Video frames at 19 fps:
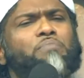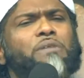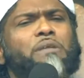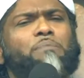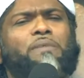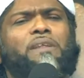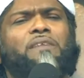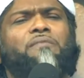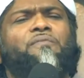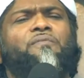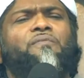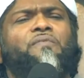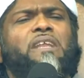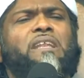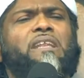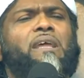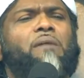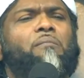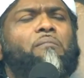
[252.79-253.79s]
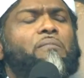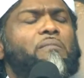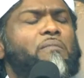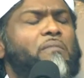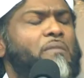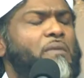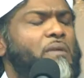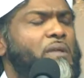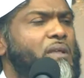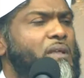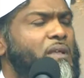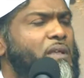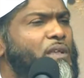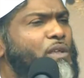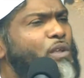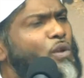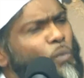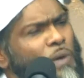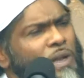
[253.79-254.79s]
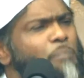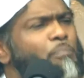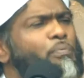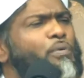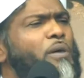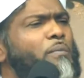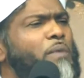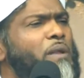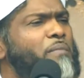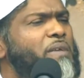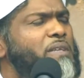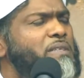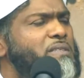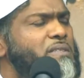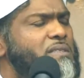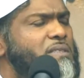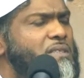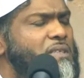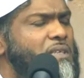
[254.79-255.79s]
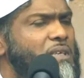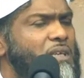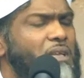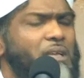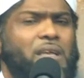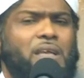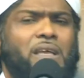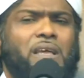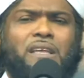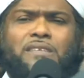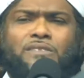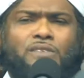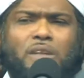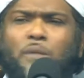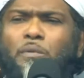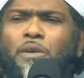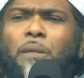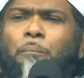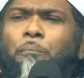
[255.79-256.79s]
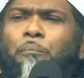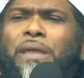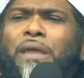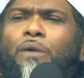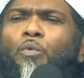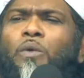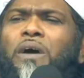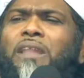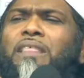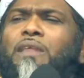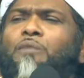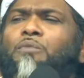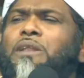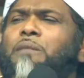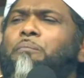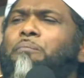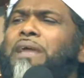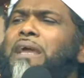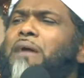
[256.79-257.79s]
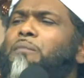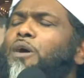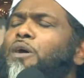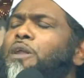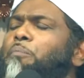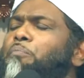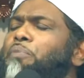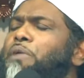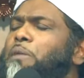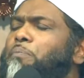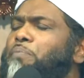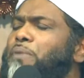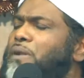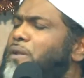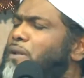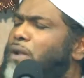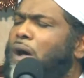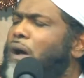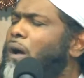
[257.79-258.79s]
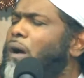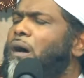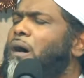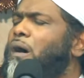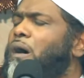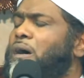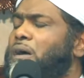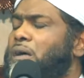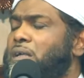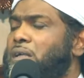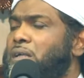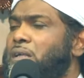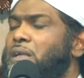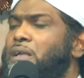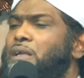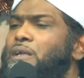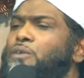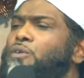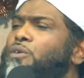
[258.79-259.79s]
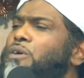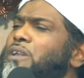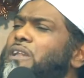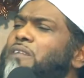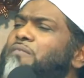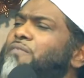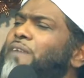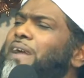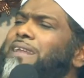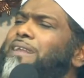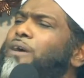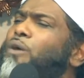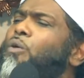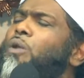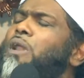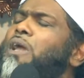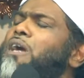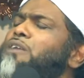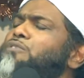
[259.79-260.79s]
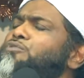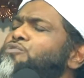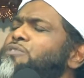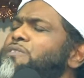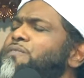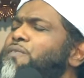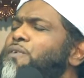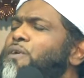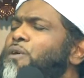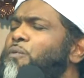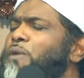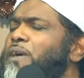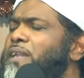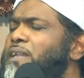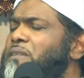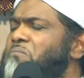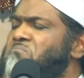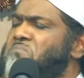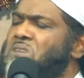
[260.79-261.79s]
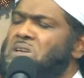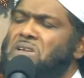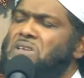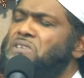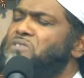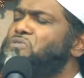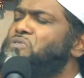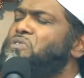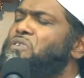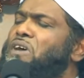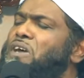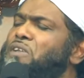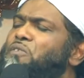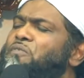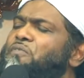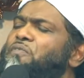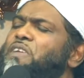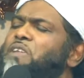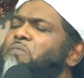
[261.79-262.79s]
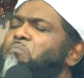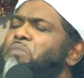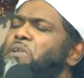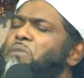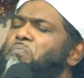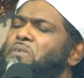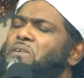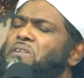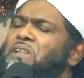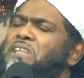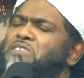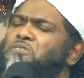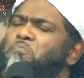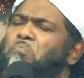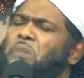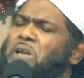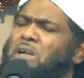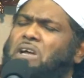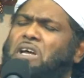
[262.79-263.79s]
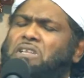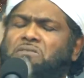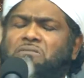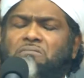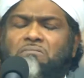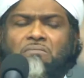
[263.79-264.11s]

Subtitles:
people and feed them. You know where the problem is? It's not about a big wedding with a big amount of people. No. You can invite the whole country for your wedding. Nothing is wrong. And you feed people. That's barakah.